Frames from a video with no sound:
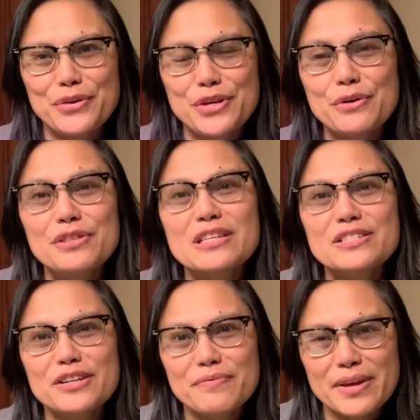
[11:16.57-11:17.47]
You
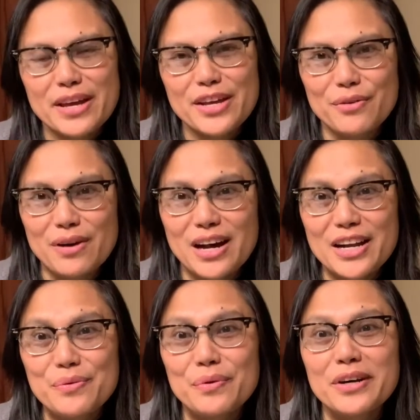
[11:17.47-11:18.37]
deserve it. Your
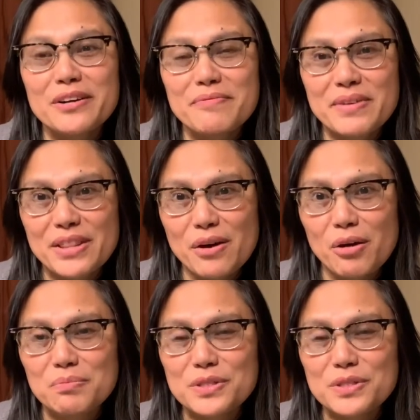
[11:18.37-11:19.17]
hard work paid off.